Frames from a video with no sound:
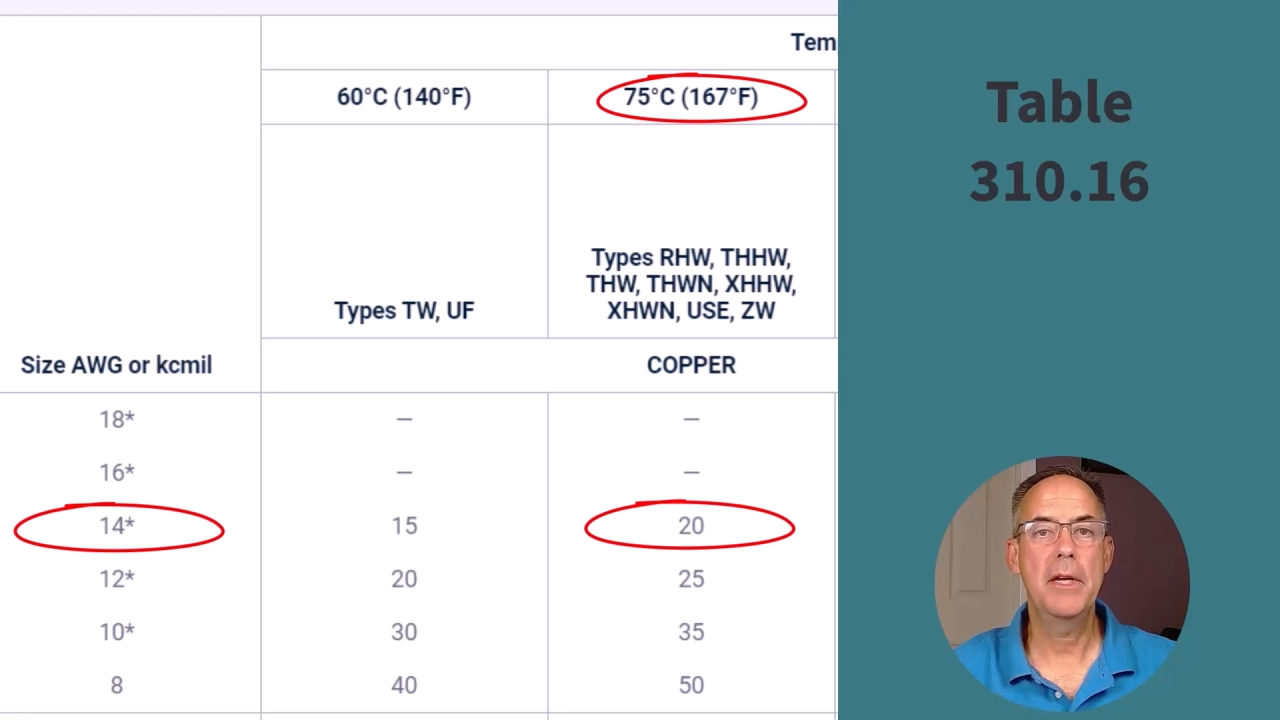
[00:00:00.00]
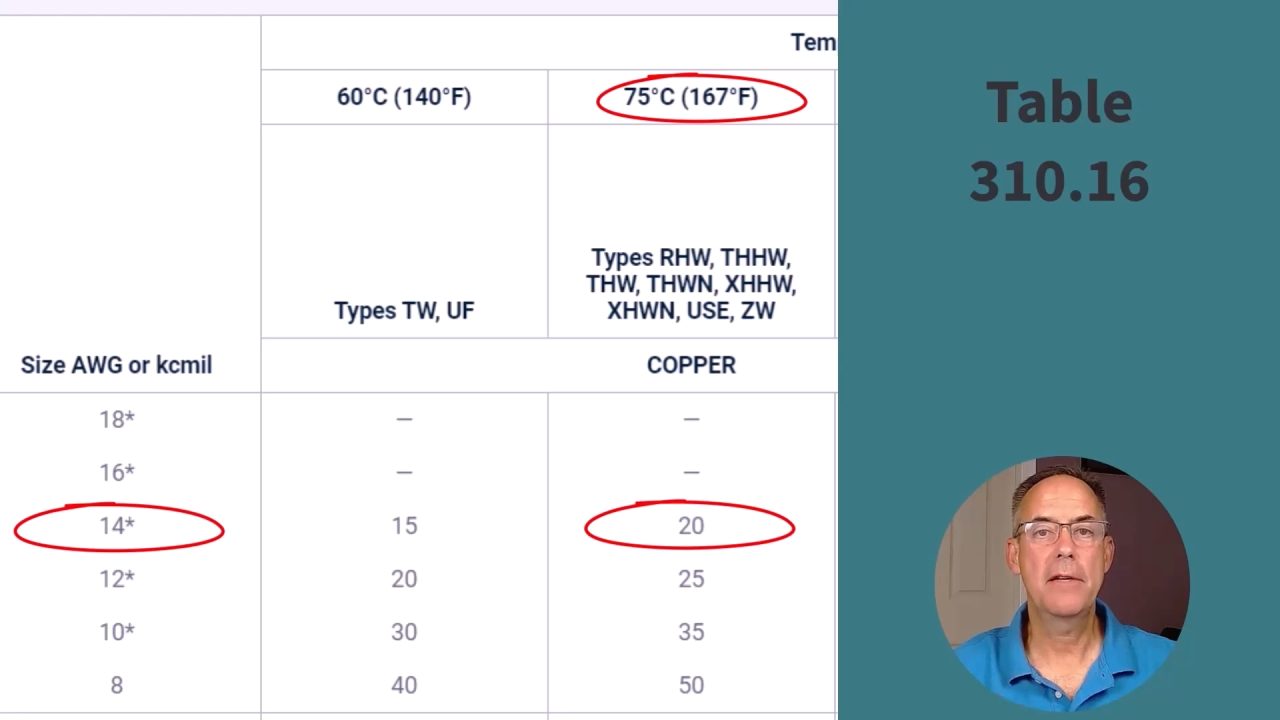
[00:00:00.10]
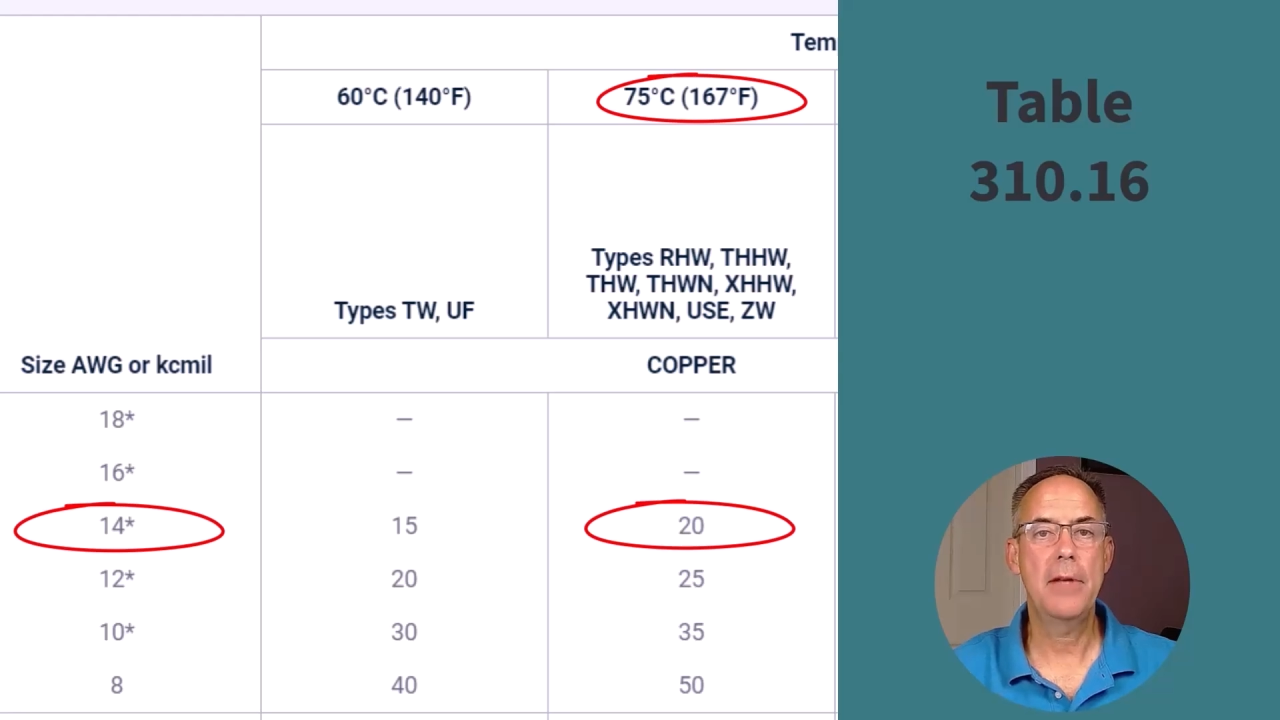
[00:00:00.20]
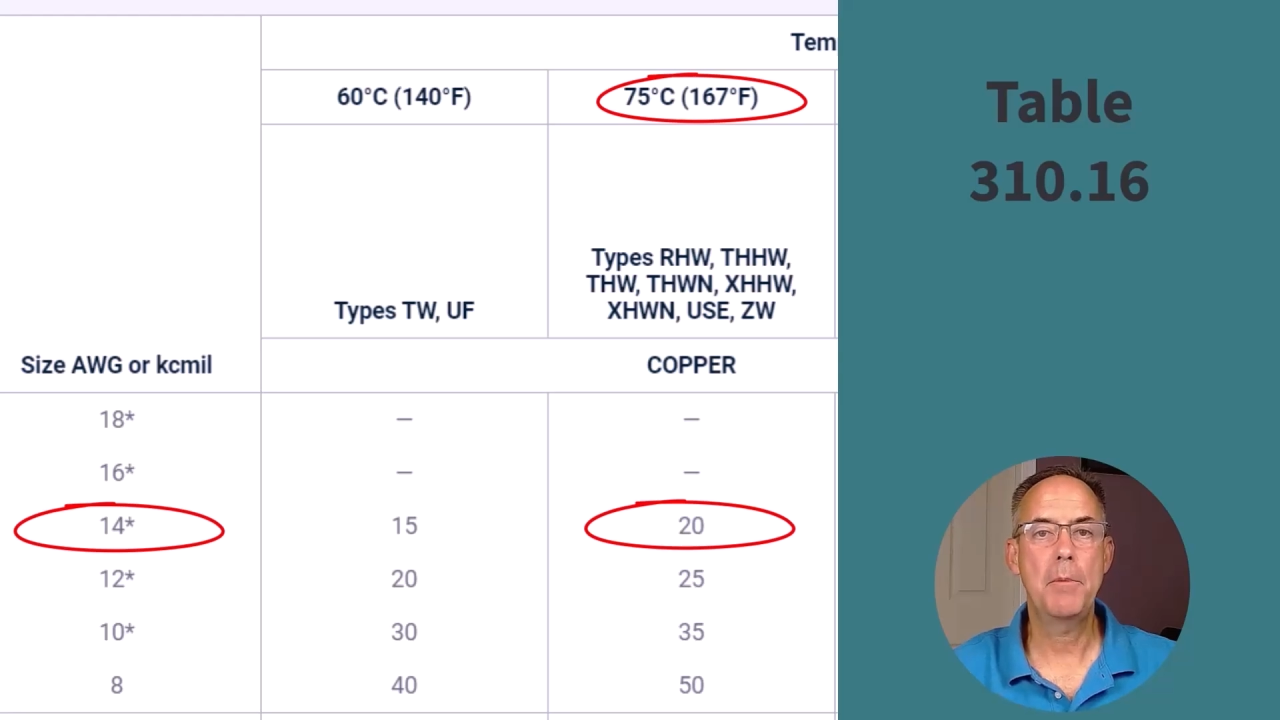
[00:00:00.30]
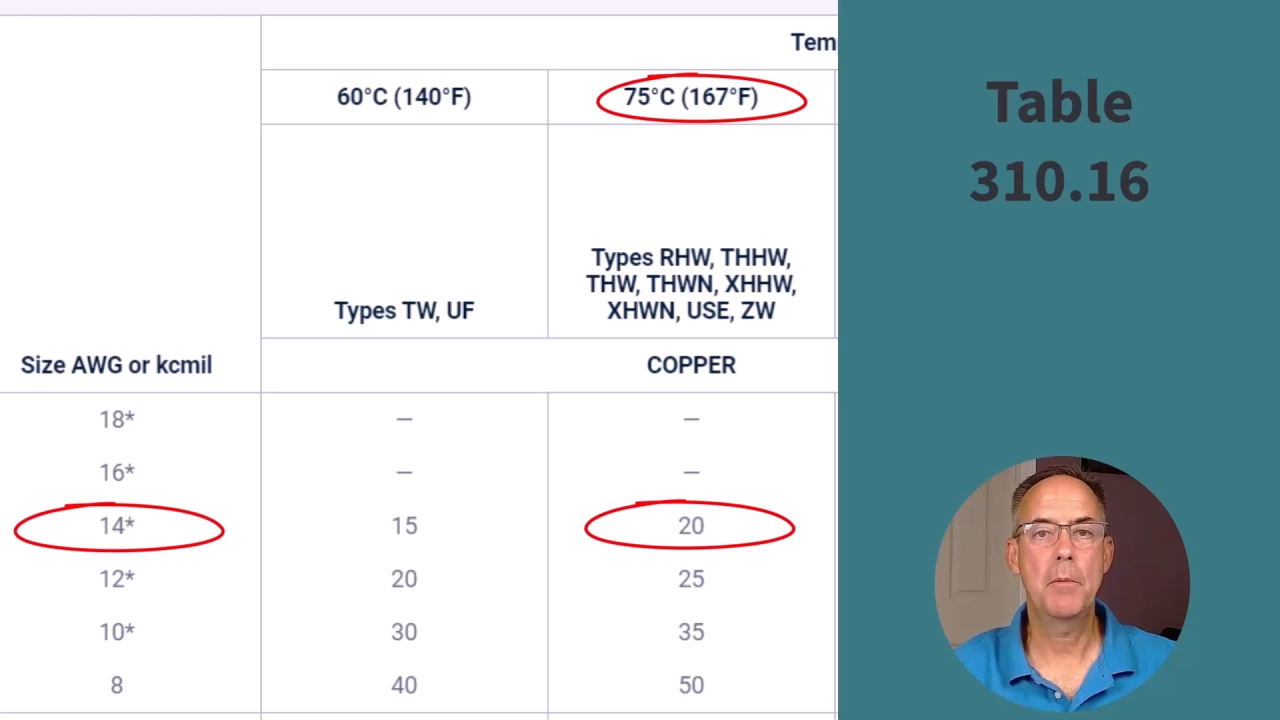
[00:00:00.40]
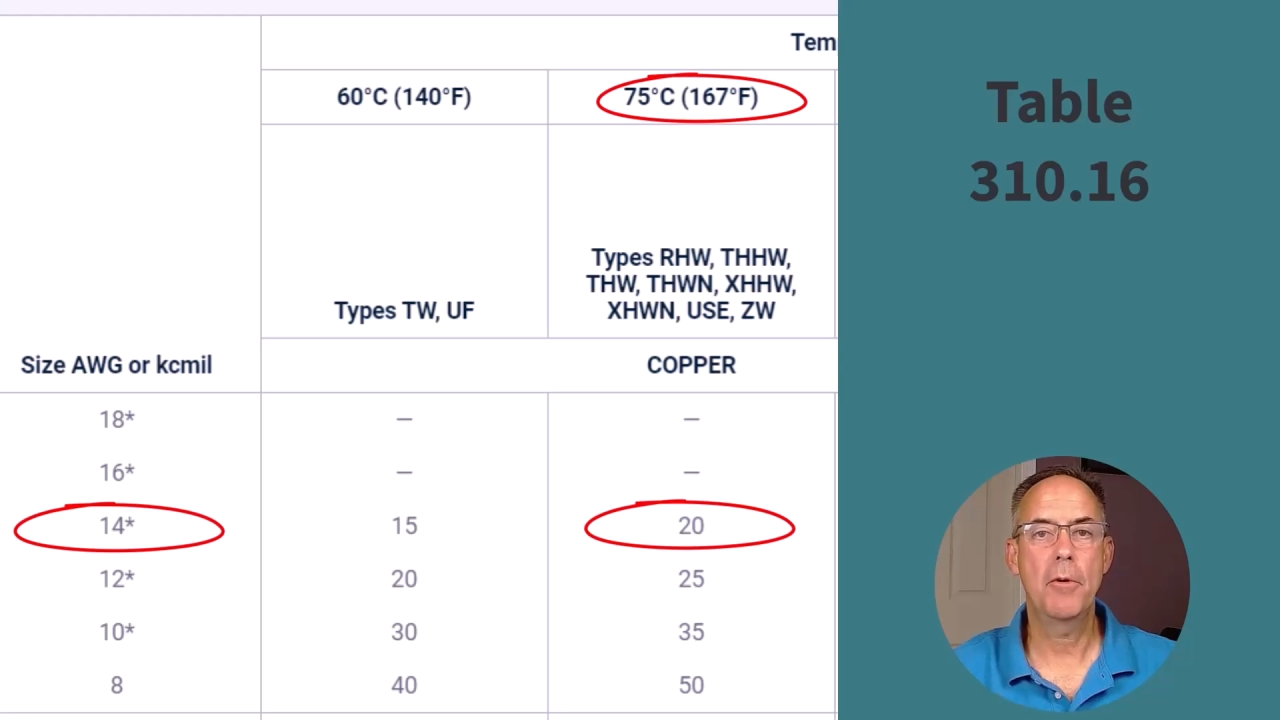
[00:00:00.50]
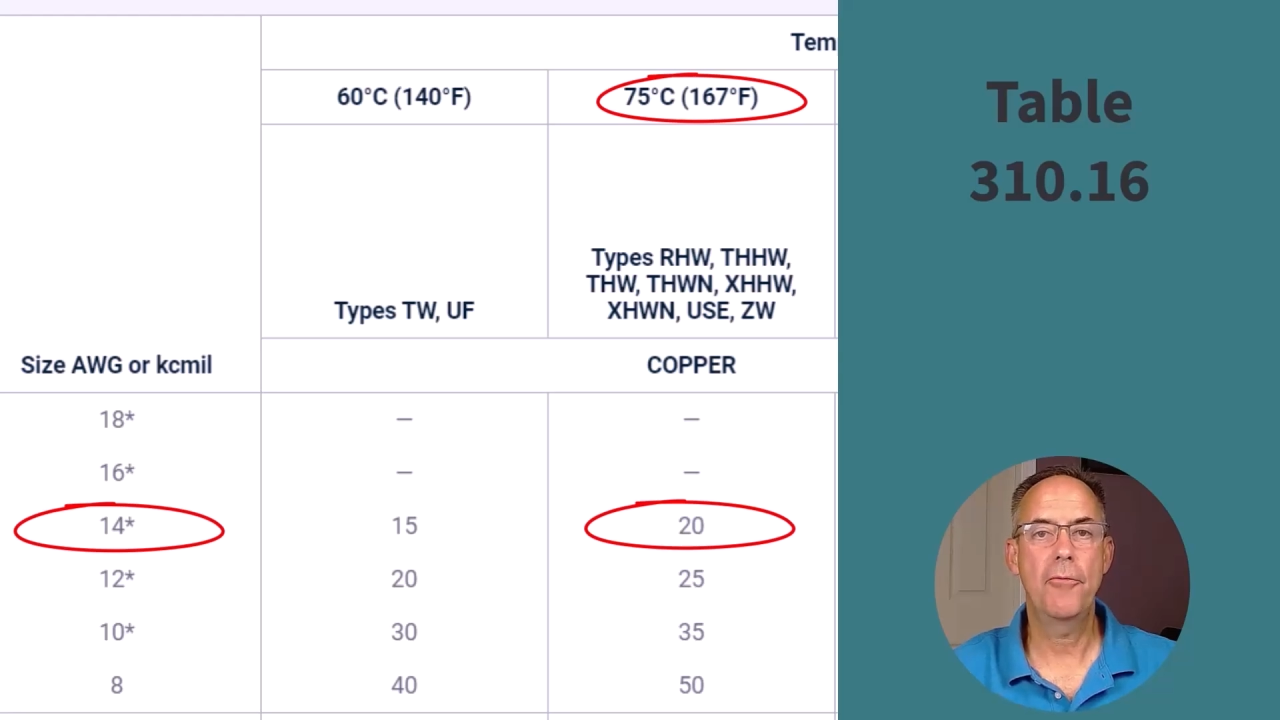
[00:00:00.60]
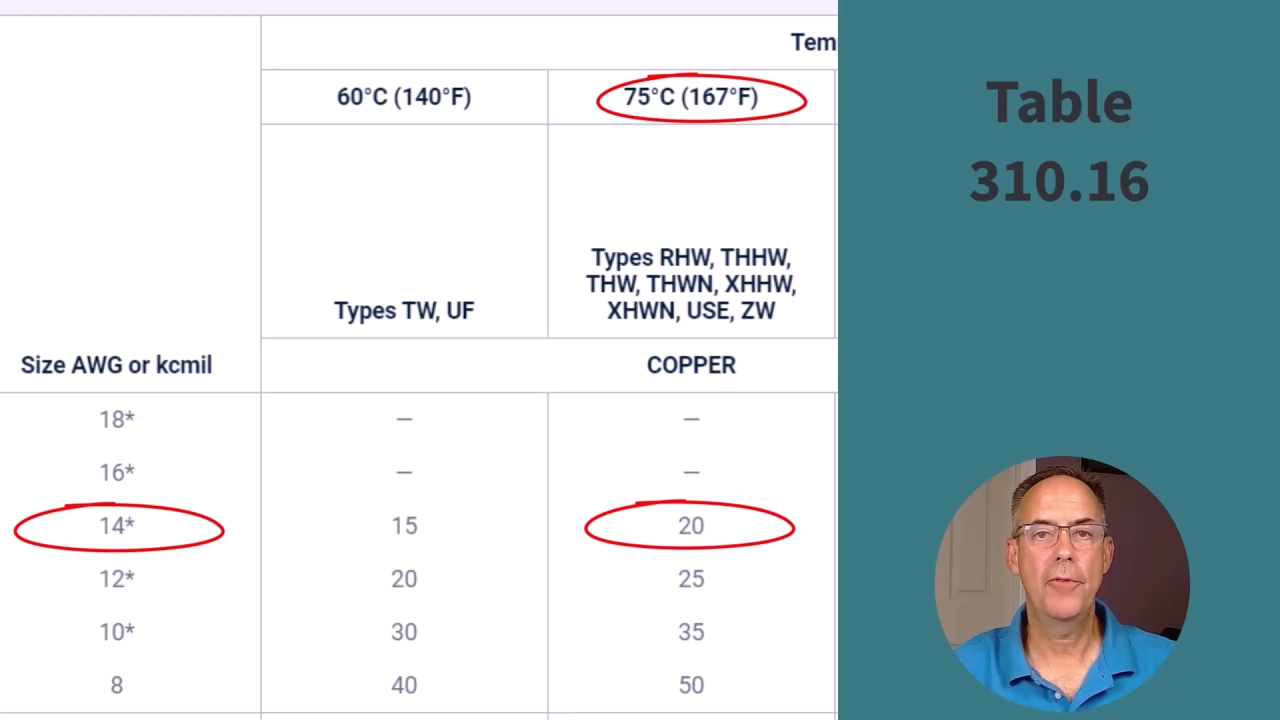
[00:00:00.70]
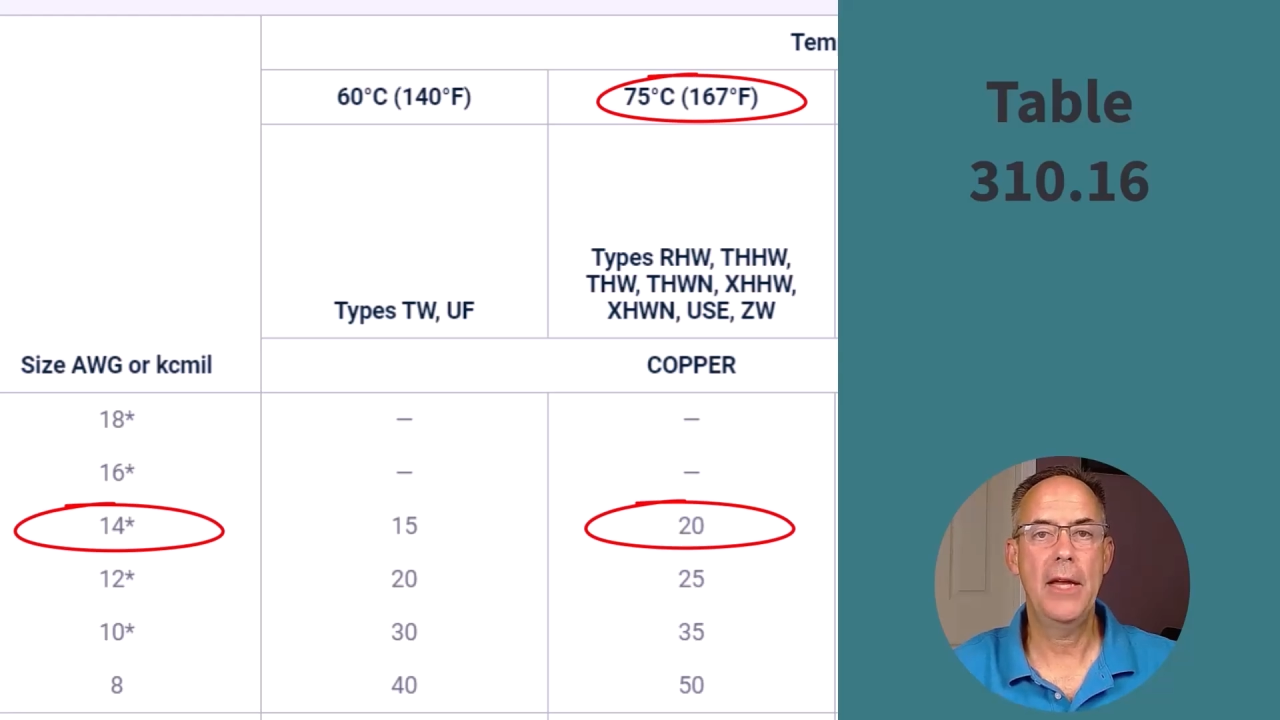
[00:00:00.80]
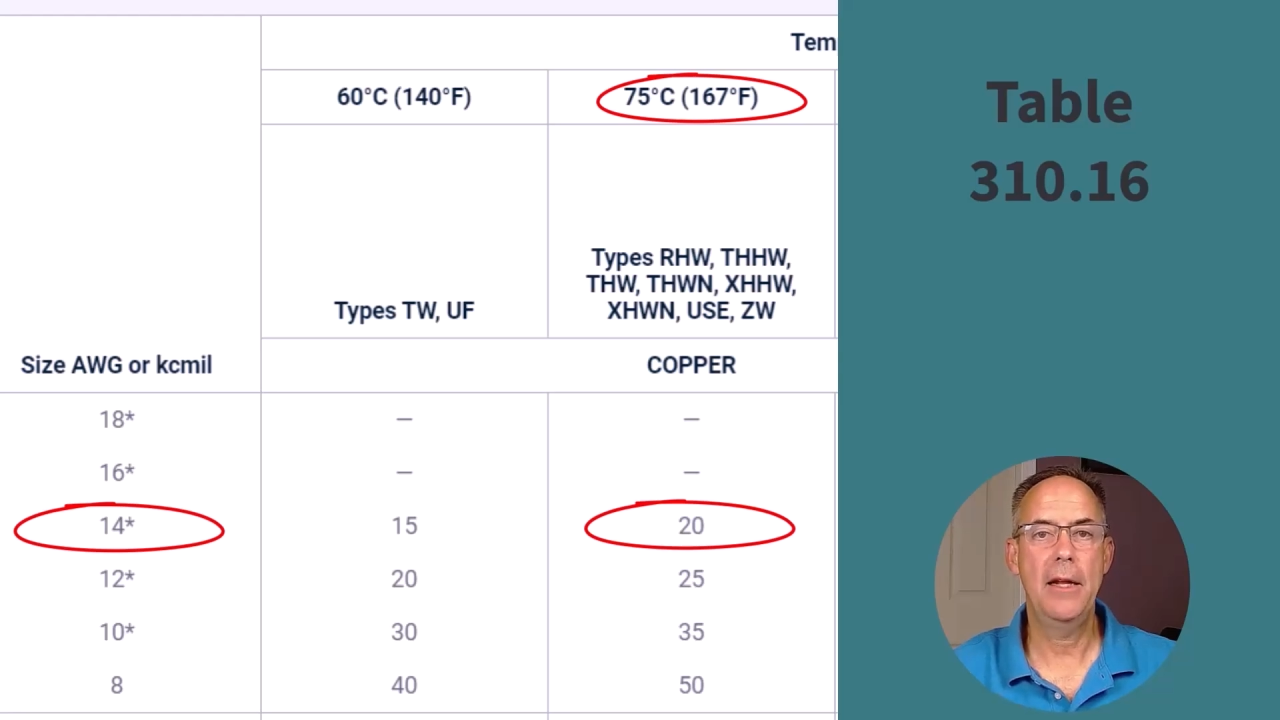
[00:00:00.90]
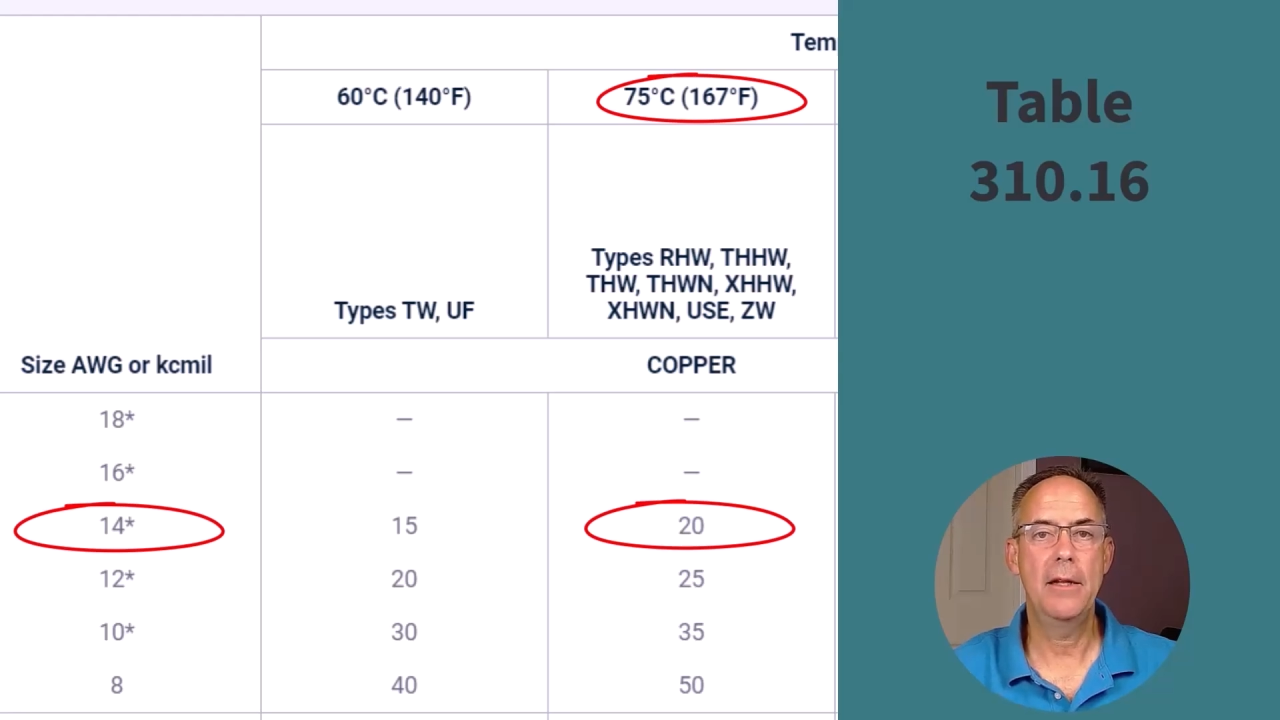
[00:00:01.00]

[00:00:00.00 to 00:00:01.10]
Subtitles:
acceptable for that